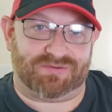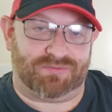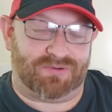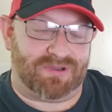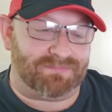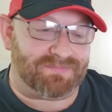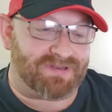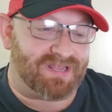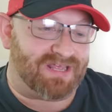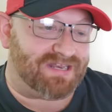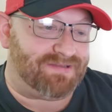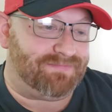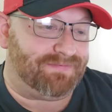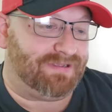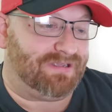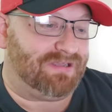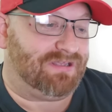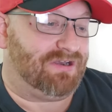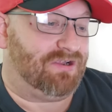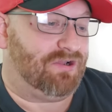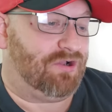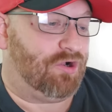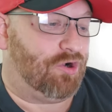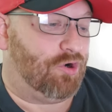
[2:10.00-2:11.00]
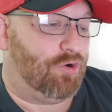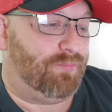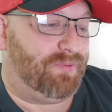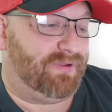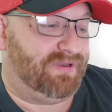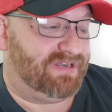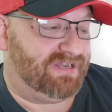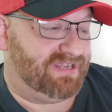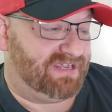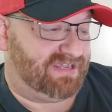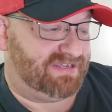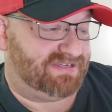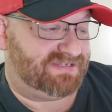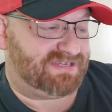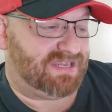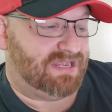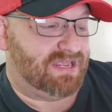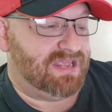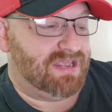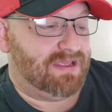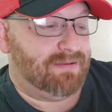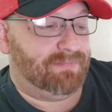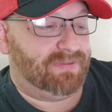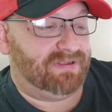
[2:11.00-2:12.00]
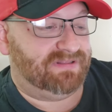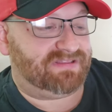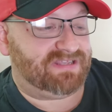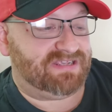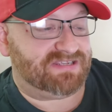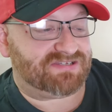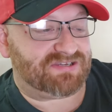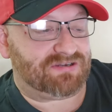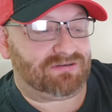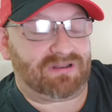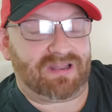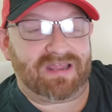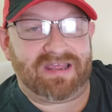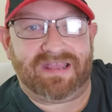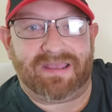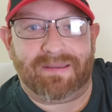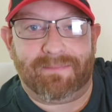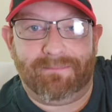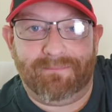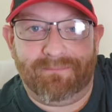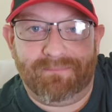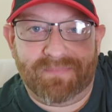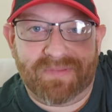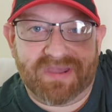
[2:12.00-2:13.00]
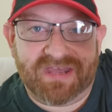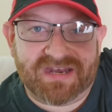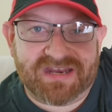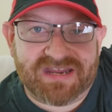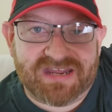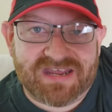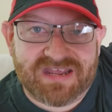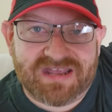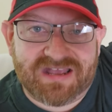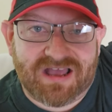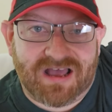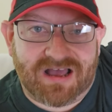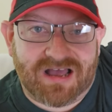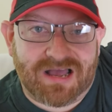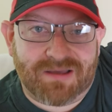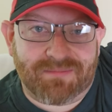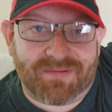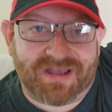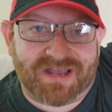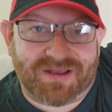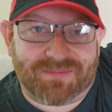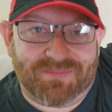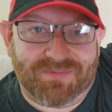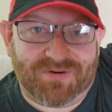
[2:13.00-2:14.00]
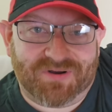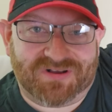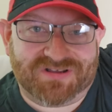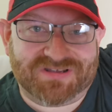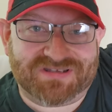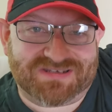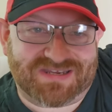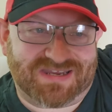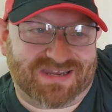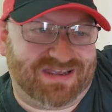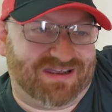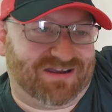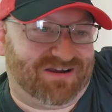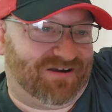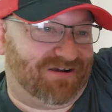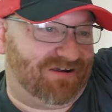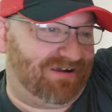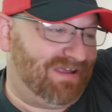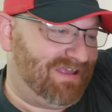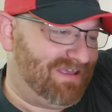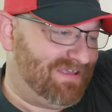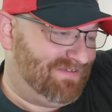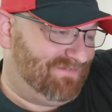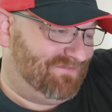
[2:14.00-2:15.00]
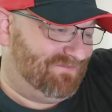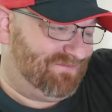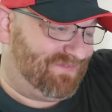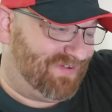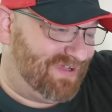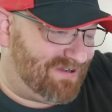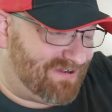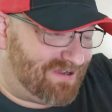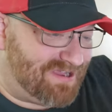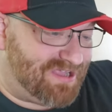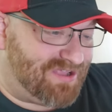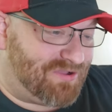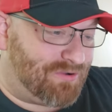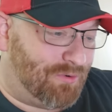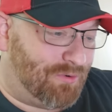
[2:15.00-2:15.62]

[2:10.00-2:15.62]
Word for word: so I'm not even gonna open these. But these are like mini comic books here. Very